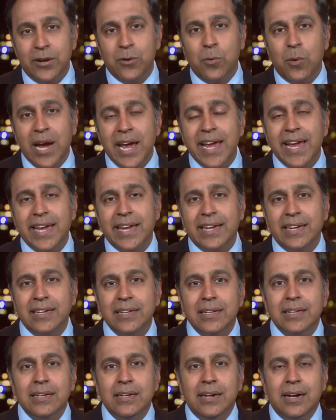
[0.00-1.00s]
away.
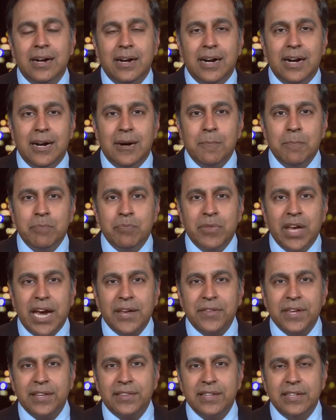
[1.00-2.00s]
Um, I
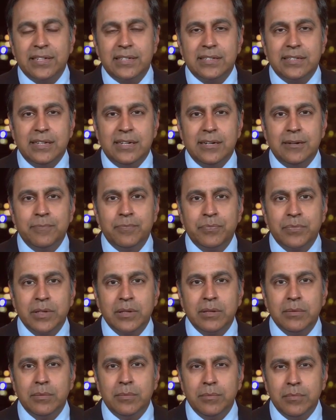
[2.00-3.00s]
think that uh,
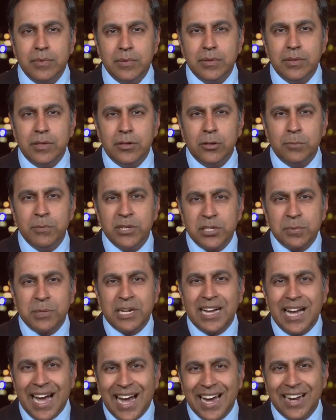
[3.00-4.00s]
you know Mitch
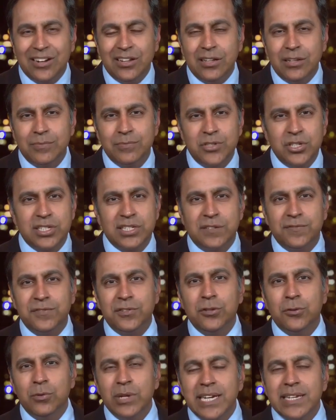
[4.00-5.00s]
McConnell just a
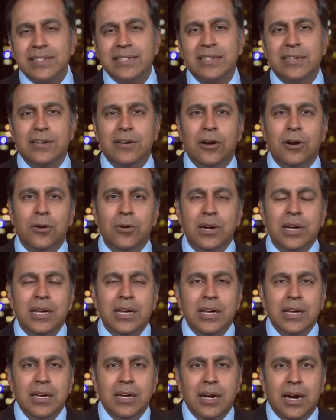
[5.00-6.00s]
few weeks ago,
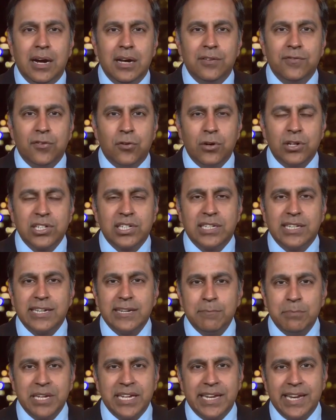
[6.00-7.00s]

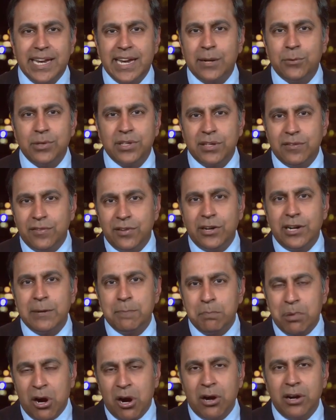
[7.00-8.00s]
unfortunately, began with a very
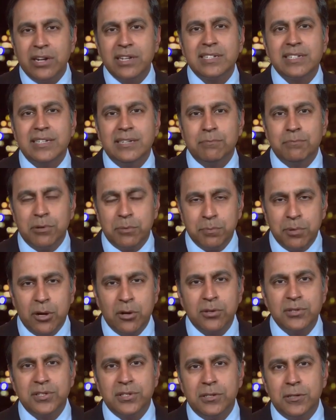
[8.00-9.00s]
partisan
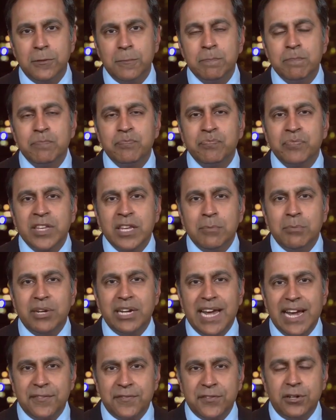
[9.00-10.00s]
proposal,
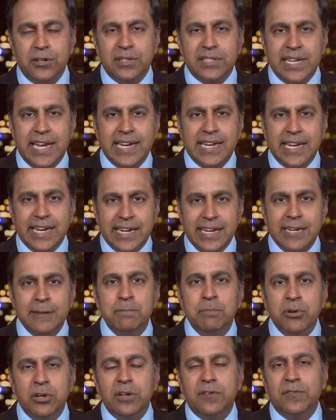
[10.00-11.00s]
but after taking
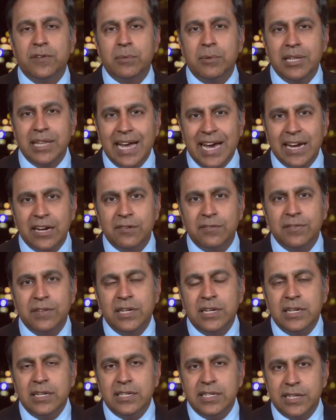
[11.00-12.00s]
input from a lot of
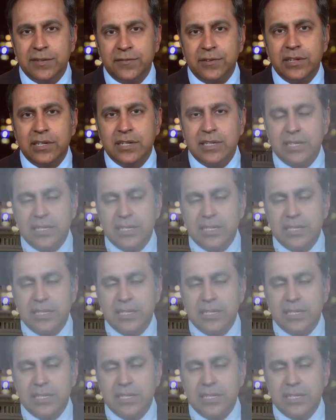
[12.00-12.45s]
different